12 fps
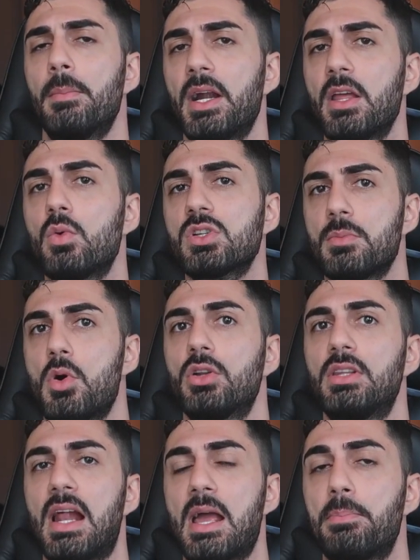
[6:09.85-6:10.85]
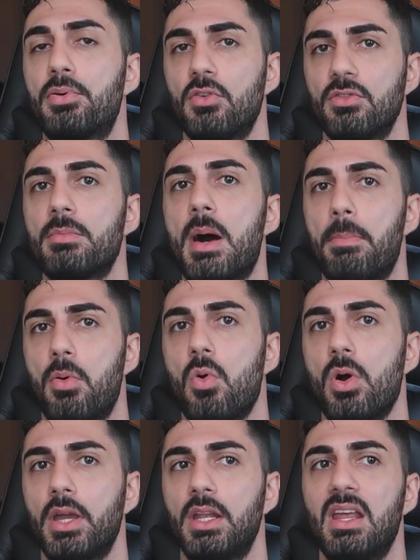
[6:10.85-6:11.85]
But it was more that I proved my
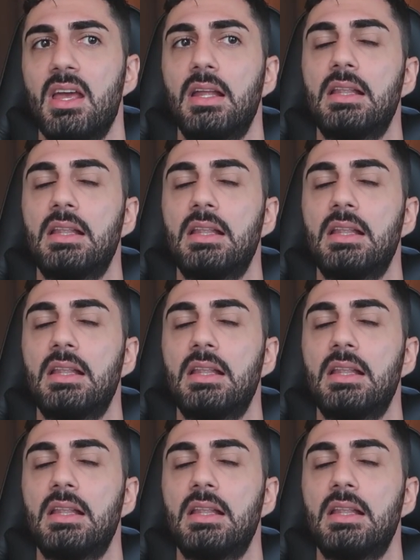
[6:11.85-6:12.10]
point